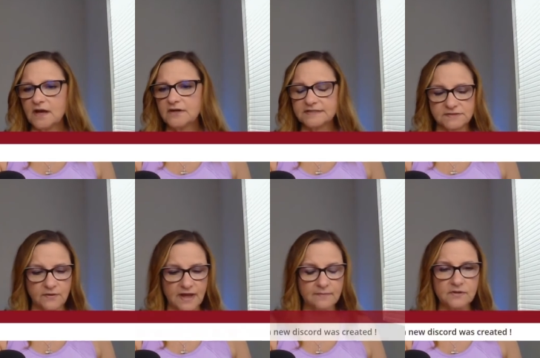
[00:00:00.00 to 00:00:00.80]
Okay, so
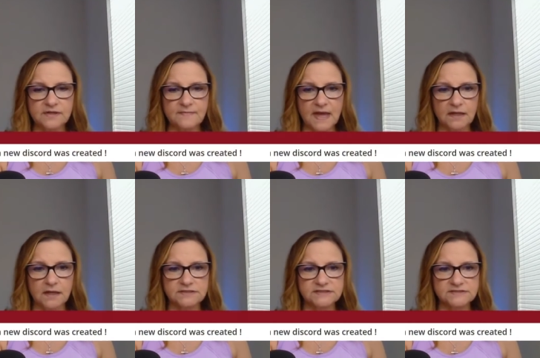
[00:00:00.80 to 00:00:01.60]
Emily made
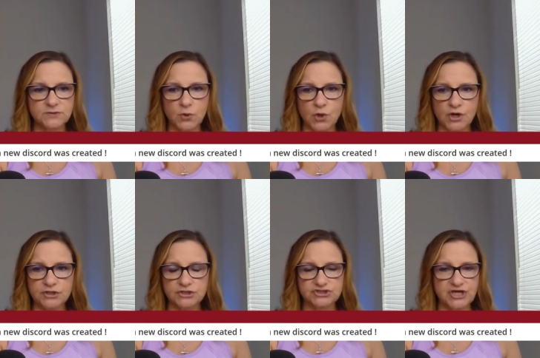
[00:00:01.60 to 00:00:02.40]
a Discord